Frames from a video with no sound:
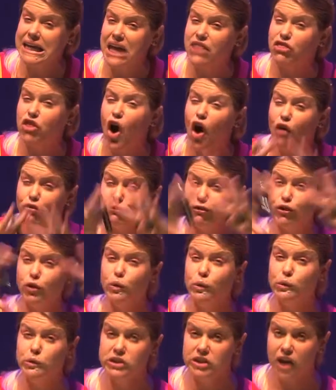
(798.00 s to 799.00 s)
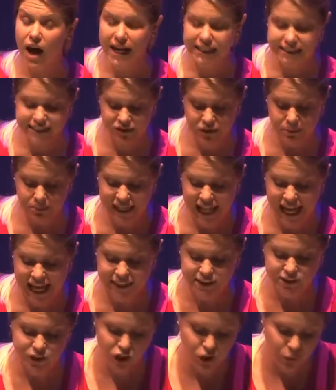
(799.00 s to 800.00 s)
it the full size of the plate.
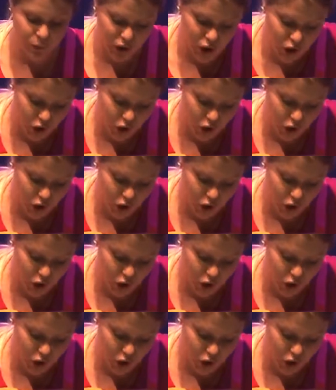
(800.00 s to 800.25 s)
So you want to